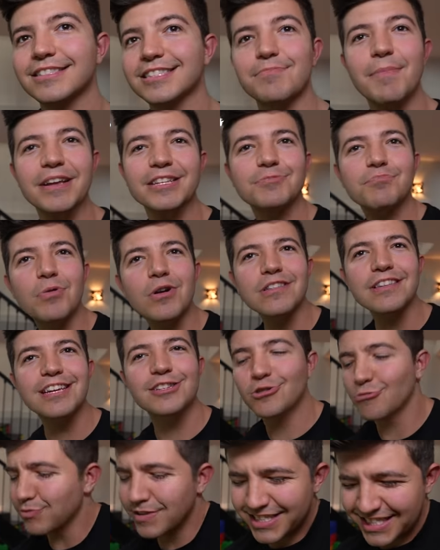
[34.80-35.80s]
This man's
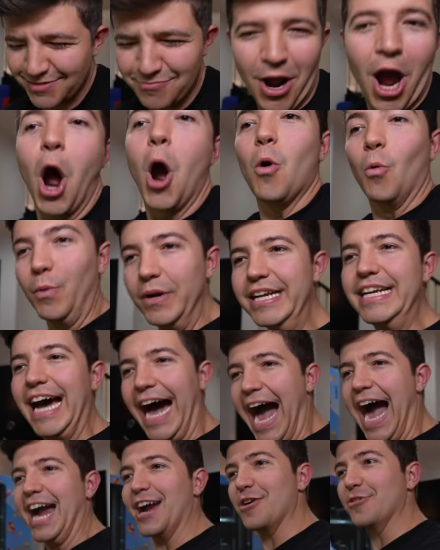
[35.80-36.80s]
brilliant. We need to
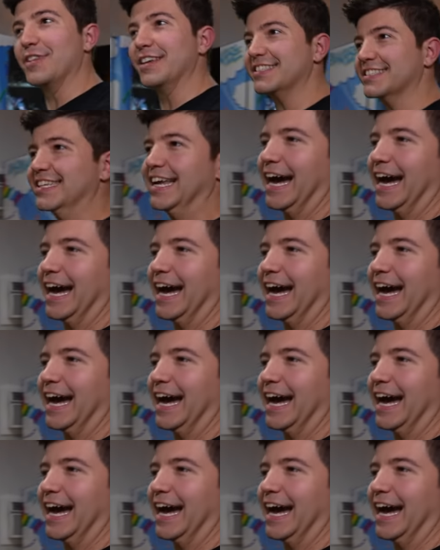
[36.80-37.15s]
hire this